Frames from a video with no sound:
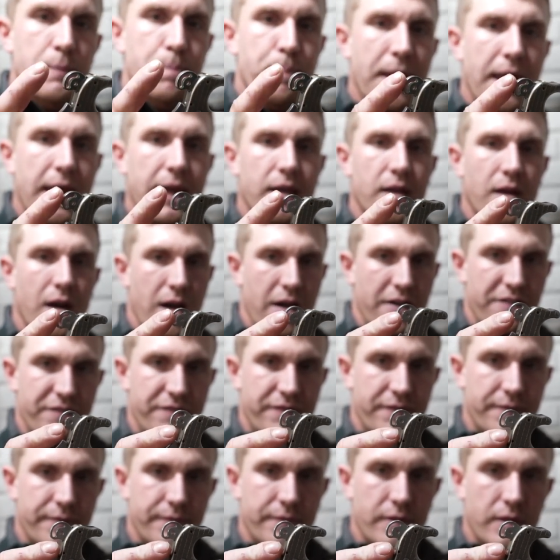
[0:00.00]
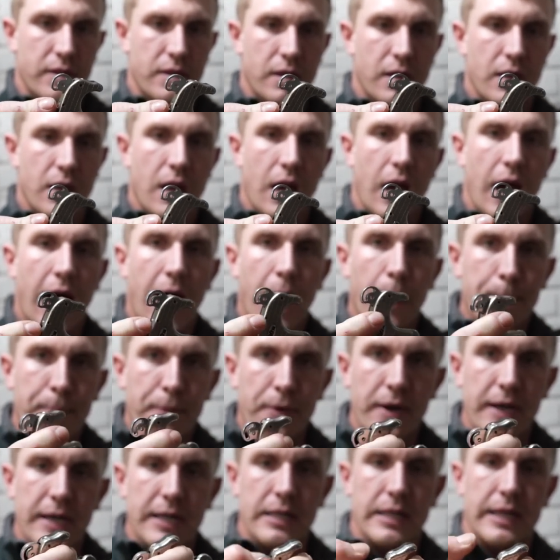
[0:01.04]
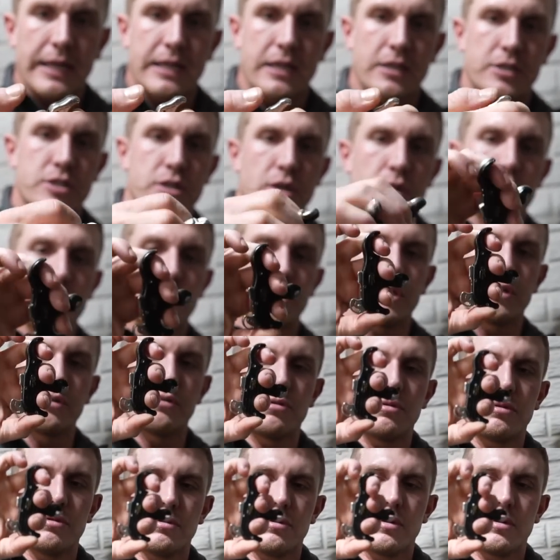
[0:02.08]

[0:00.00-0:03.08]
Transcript: the peg off. Operate it like I showed you.